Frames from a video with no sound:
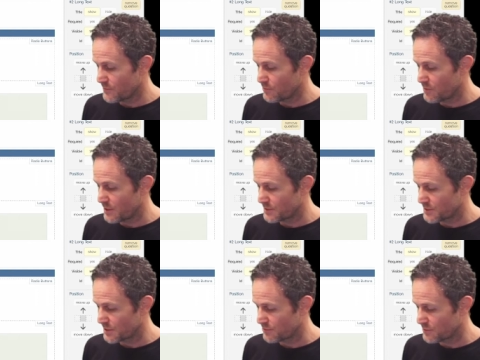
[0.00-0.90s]
you want
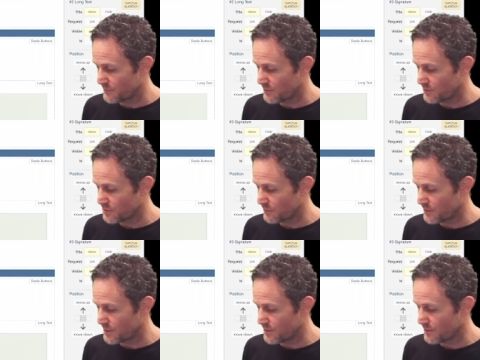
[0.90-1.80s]
signature fields over
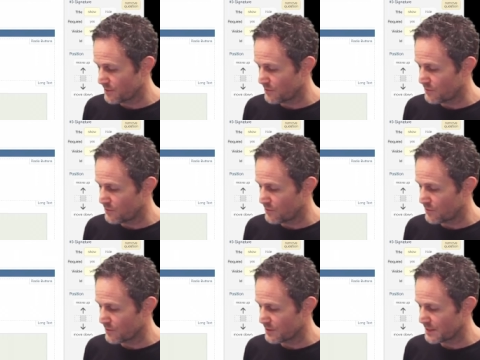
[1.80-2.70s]
here,
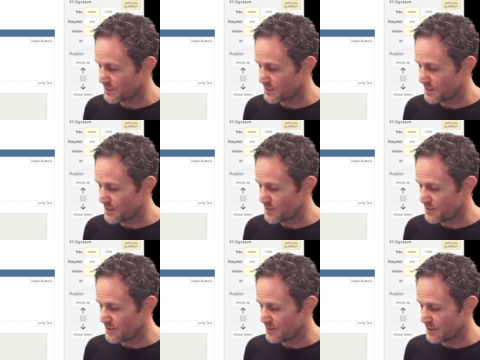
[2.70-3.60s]
or let's say
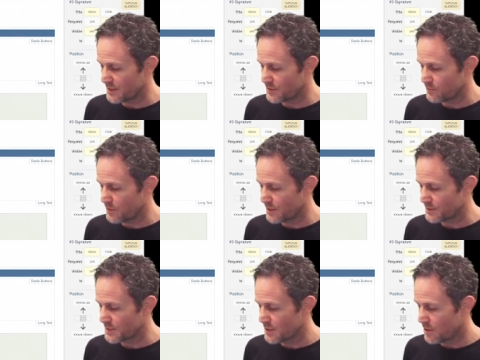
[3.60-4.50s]
you
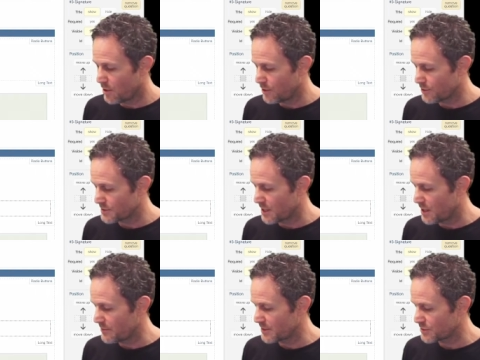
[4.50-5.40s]
want all your
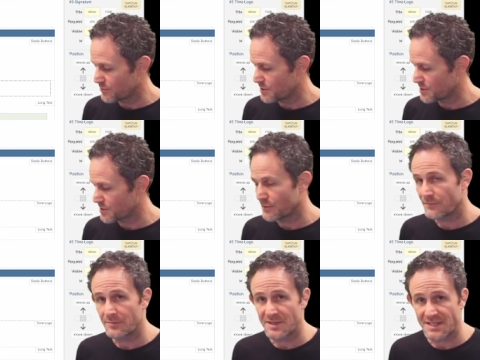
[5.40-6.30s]
time entries
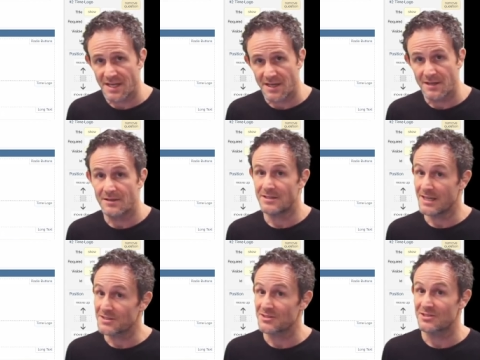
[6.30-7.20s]
from the day.
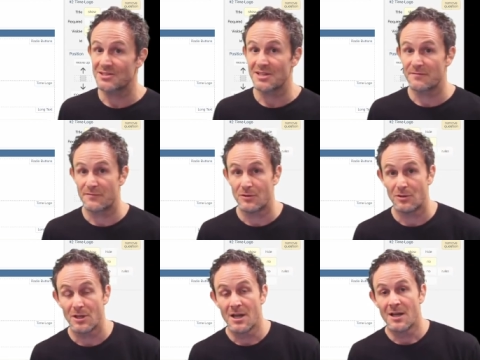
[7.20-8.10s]
Yes, this is a
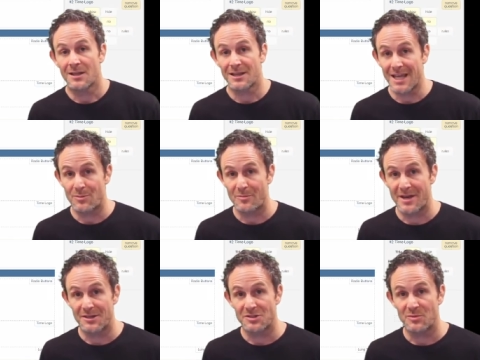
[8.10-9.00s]
full labor
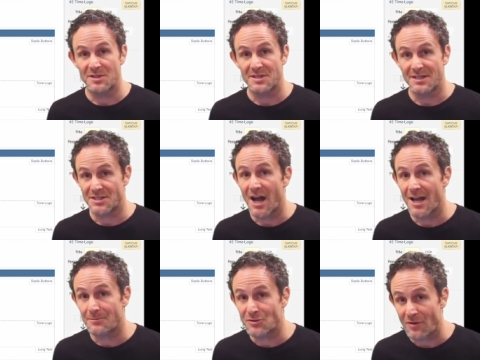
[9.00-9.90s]
management and
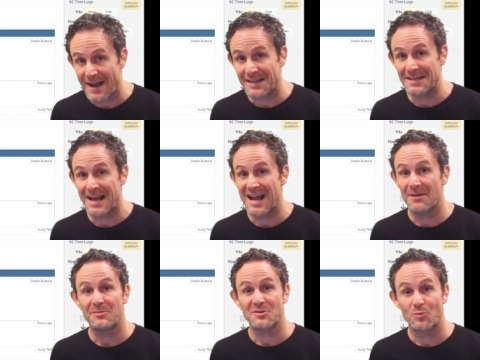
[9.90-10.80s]
time tracking
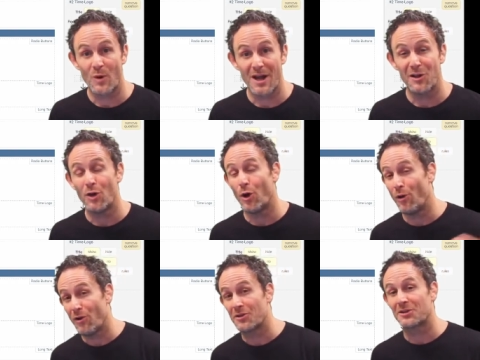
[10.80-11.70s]
app as well,
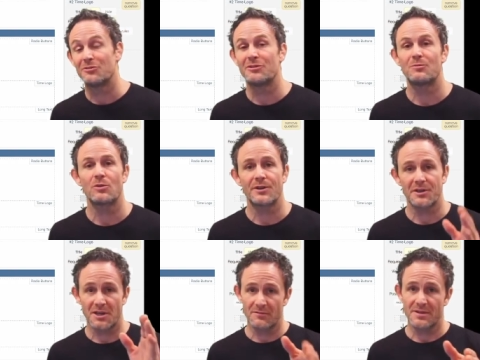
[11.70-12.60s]
all included. We're going to
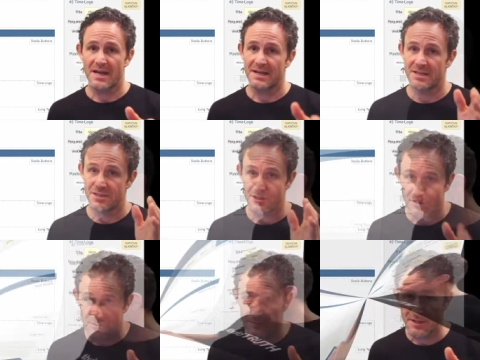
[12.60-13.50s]
cover that in
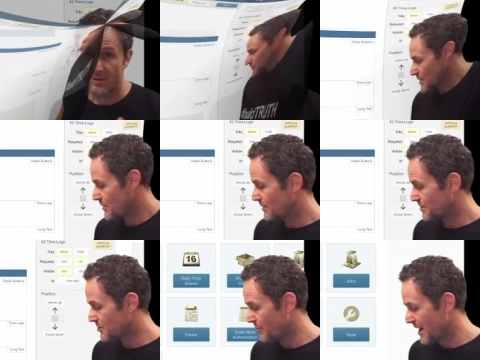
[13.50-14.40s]
another video. Let's
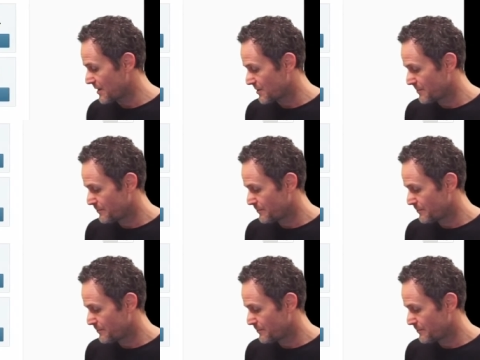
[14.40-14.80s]
go back.